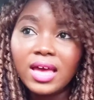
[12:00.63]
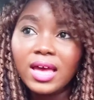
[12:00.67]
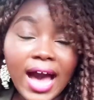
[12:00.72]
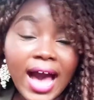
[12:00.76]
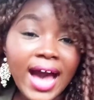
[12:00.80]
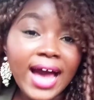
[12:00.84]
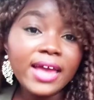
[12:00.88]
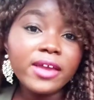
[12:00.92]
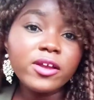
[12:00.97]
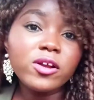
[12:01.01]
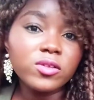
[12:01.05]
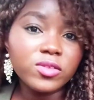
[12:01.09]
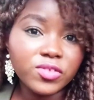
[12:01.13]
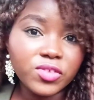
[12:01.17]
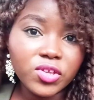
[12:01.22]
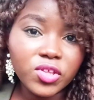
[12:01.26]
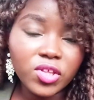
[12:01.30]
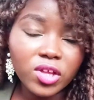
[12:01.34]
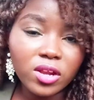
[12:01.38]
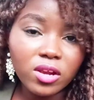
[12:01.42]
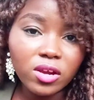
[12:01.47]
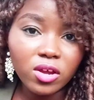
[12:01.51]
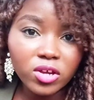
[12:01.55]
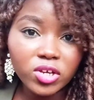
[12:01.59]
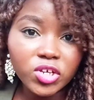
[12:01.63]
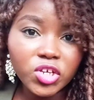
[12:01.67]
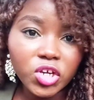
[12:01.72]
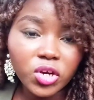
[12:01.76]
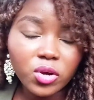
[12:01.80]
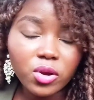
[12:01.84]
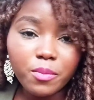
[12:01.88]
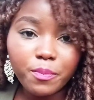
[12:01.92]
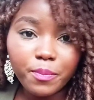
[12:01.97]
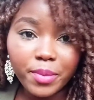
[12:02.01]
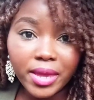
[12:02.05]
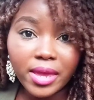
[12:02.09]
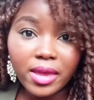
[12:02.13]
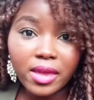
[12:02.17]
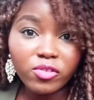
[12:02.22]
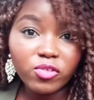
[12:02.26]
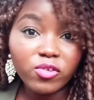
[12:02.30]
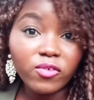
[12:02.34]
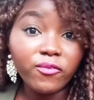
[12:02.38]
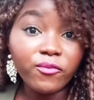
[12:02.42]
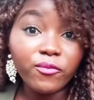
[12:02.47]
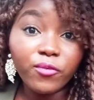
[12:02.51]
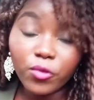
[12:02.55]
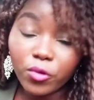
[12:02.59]
I consider luxury being
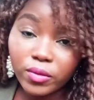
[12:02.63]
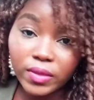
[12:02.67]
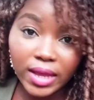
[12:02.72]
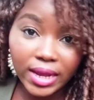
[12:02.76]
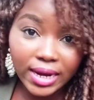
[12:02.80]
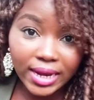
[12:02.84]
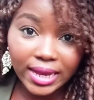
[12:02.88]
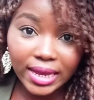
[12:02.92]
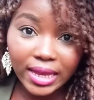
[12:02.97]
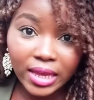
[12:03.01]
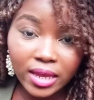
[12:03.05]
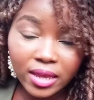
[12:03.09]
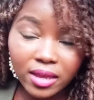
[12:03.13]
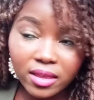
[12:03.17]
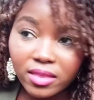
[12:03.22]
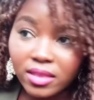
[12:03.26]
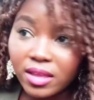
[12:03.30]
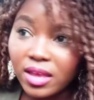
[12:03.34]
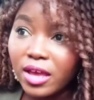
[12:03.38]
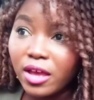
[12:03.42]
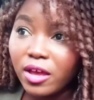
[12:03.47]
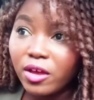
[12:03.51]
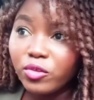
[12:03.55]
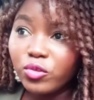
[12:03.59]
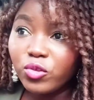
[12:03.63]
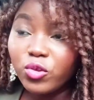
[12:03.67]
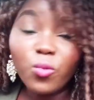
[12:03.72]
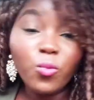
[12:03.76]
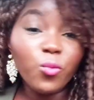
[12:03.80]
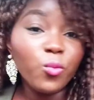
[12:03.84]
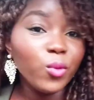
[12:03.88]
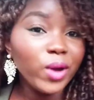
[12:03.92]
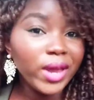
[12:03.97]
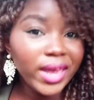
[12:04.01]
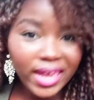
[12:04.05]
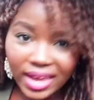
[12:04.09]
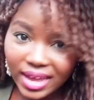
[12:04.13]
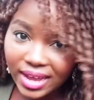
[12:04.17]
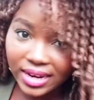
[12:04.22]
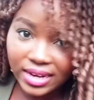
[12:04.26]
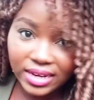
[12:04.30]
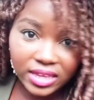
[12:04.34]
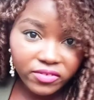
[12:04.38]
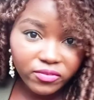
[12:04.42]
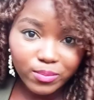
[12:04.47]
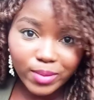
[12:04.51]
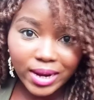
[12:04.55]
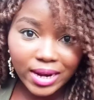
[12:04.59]
the food that I eat, the way I
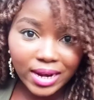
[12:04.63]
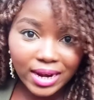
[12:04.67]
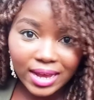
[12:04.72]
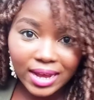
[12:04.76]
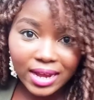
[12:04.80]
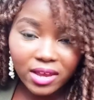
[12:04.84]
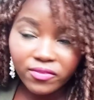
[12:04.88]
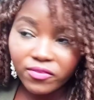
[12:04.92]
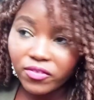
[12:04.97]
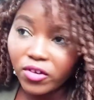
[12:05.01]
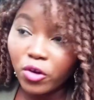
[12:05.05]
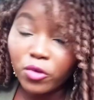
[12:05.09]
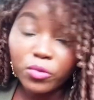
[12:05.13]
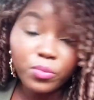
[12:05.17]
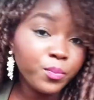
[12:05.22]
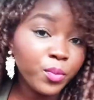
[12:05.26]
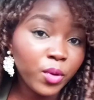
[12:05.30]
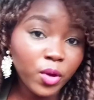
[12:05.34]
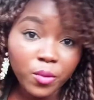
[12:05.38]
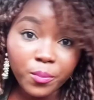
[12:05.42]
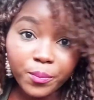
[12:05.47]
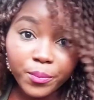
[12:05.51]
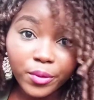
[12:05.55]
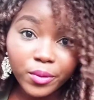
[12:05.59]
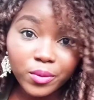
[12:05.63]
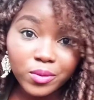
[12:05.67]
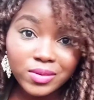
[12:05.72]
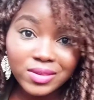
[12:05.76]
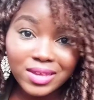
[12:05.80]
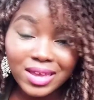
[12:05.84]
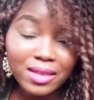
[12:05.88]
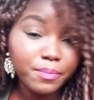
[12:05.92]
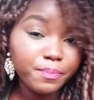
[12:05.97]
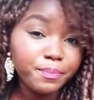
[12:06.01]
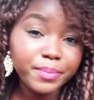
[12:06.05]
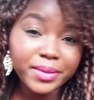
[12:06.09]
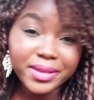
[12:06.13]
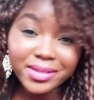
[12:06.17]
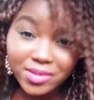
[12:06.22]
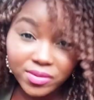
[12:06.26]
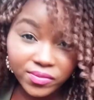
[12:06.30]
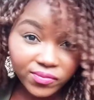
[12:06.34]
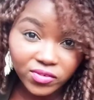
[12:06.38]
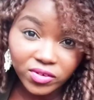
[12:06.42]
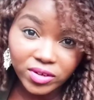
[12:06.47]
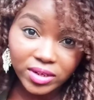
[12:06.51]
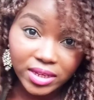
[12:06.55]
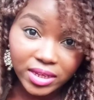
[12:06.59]
live my life on purpose and
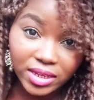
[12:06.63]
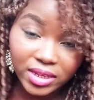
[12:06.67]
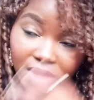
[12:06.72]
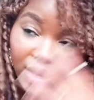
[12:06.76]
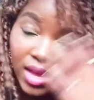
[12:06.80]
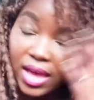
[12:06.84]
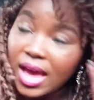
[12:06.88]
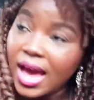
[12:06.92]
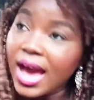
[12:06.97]
peacefully.